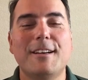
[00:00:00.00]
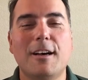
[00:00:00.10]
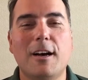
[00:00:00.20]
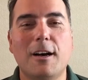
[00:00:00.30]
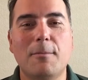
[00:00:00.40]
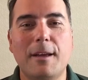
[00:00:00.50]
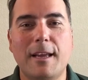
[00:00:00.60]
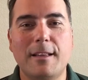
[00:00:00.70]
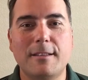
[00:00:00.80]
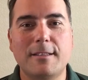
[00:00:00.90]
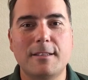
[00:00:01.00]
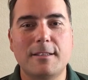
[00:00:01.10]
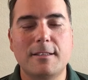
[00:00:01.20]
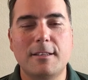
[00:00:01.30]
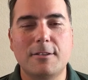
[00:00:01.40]
and
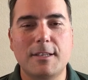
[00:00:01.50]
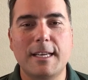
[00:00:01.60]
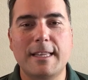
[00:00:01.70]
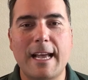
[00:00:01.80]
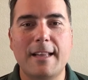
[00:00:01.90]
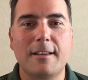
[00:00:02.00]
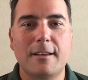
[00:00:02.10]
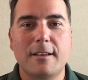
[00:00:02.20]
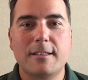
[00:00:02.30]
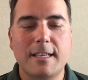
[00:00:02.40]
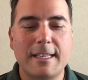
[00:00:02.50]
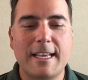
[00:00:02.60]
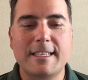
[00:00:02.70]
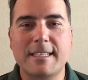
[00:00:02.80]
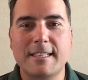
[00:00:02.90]
to get
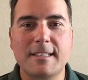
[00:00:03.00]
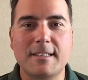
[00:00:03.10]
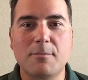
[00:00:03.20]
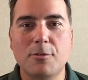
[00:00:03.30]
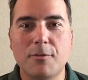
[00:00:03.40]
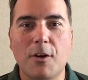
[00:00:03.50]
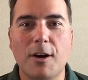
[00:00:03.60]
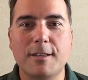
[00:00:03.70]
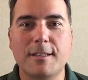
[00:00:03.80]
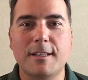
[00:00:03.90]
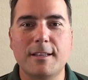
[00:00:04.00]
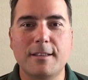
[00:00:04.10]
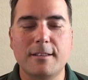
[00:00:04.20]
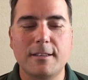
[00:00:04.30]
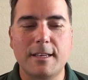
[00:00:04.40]
that assistance and move on to
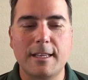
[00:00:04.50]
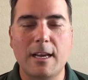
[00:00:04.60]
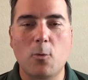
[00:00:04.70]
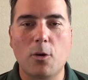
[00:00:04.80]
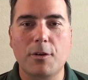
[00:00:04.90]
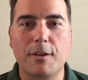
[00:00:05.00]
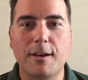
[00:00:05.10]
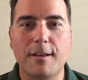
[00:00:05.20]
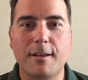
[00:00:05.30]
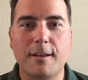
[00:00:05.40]
getting that work done.